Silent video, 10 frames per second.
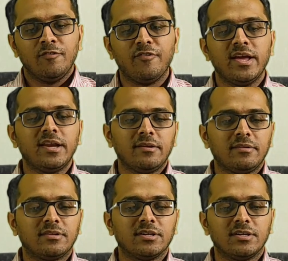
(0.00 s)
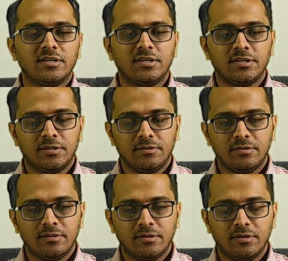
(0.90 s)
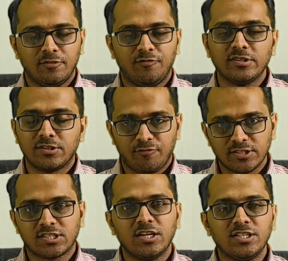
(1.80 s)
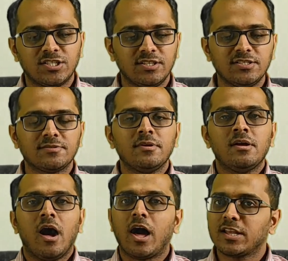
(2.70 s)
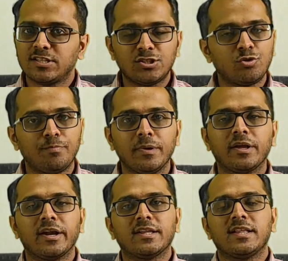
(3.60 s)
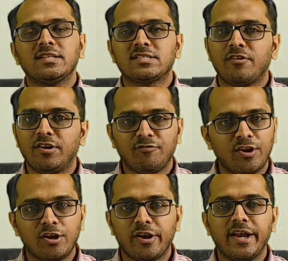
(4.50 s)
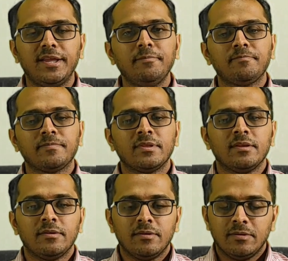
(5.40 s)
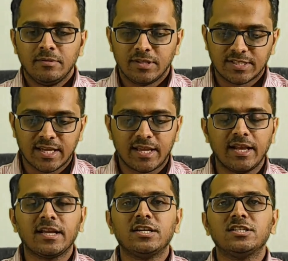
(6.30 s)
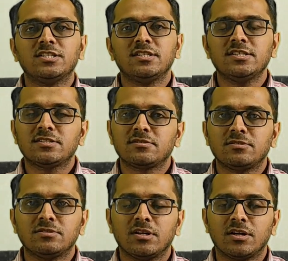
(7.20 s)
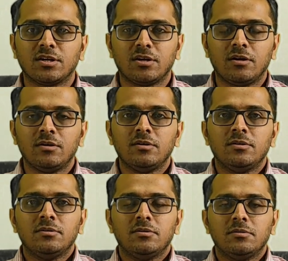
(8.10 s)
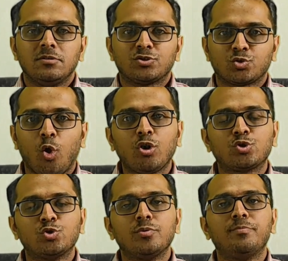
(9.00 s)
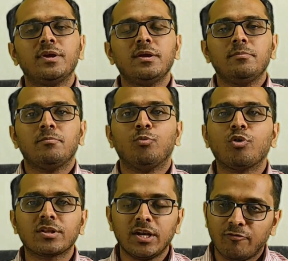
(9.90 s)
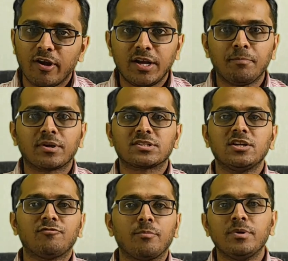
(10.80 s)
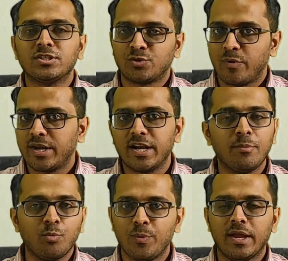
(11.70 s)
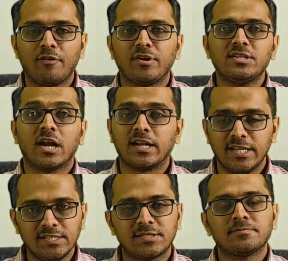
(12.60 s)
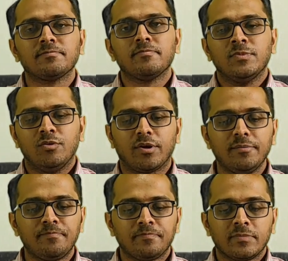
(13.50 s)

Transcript: where the first condition is RSI should be greater than 75 or 80. The second condition is the stock should be more than 20% from its 20-day moving average at least. Okay.